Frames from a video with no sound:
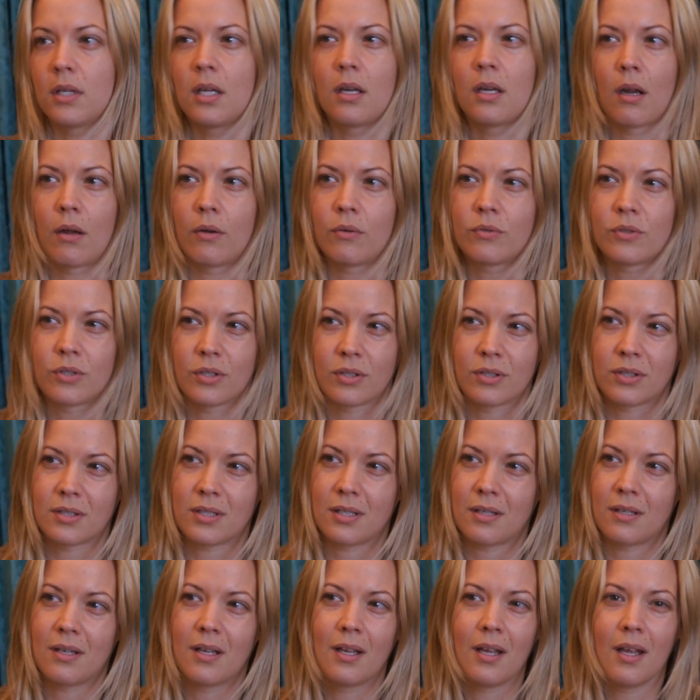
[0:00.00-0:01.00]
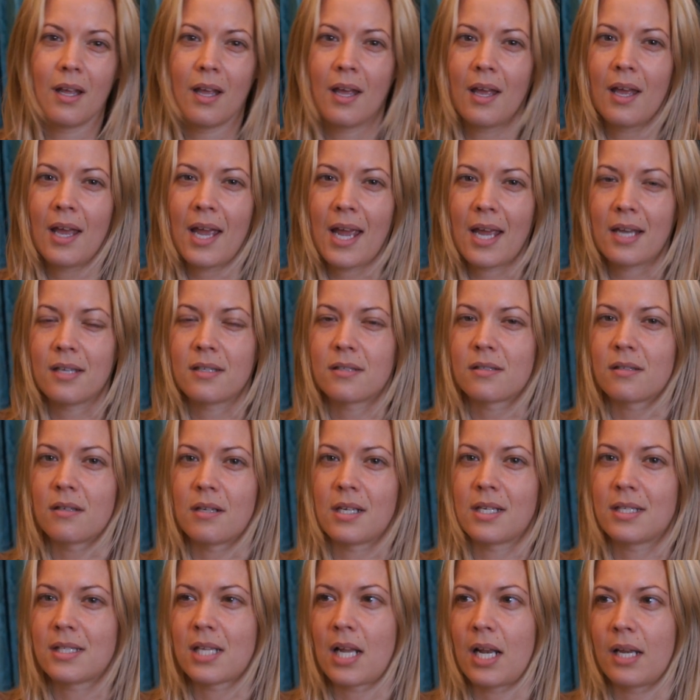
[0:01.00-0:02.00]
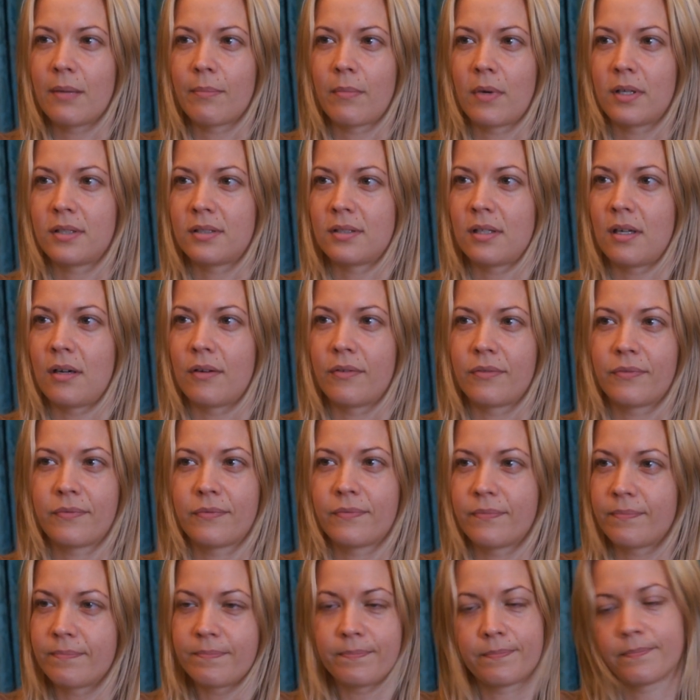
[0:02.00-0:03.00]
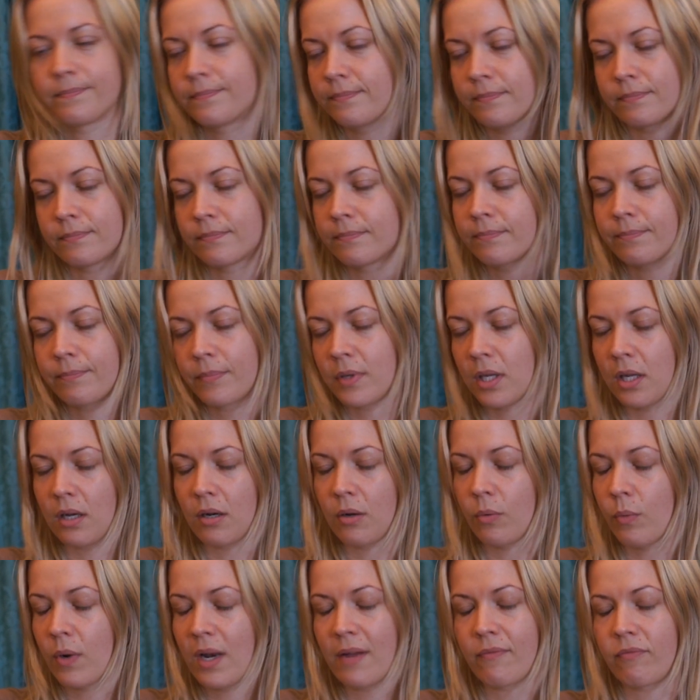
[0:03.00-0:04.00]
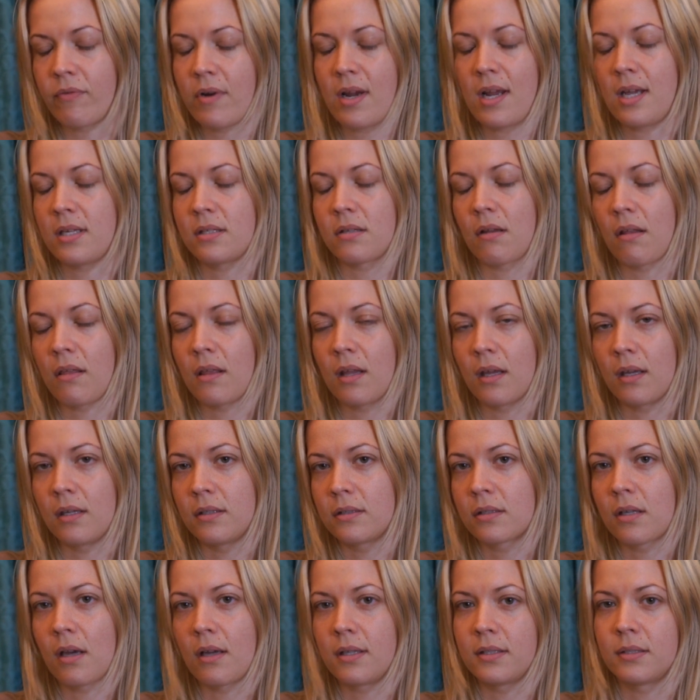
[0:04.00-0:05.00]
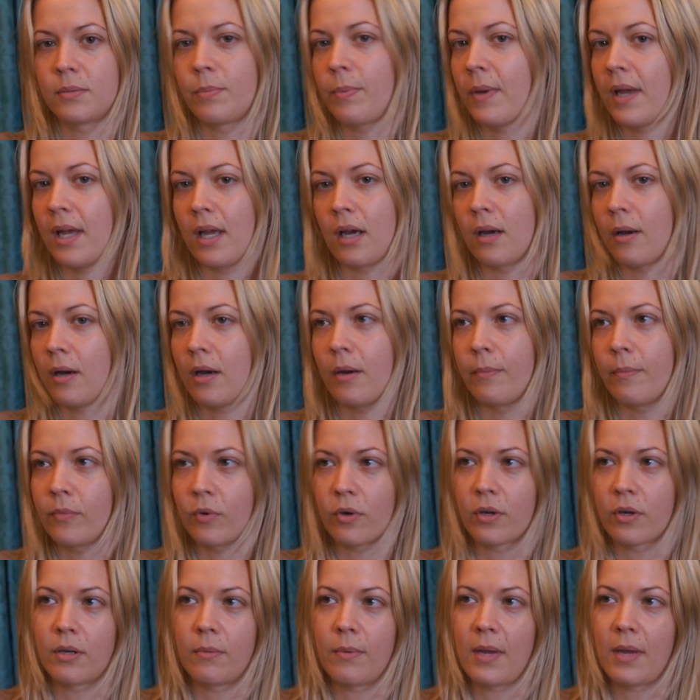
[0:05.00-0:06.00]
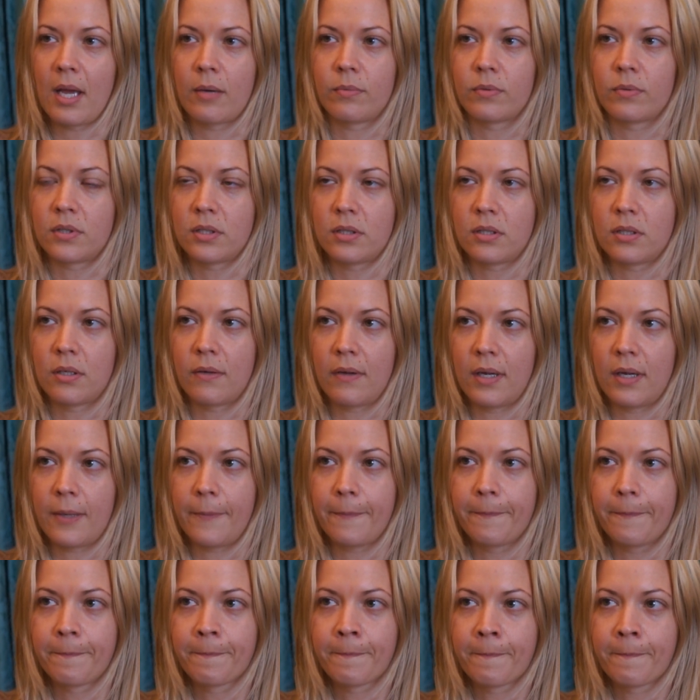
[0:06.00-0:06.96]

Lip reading: You know, just instantly telling myself, you know, whatever it is I think it's going to be, I'm not going to be able to do it.